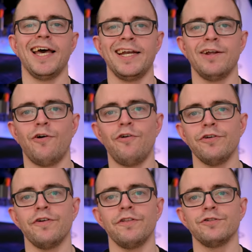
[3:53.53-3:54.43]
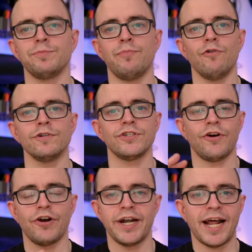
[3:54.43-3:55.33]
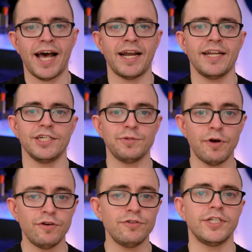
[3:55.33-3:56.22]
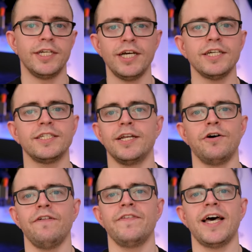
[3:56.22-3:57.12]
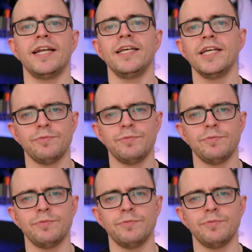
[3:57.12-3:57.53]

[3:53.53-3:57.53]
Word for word: and all your other ports are not exposed to dust and all of that.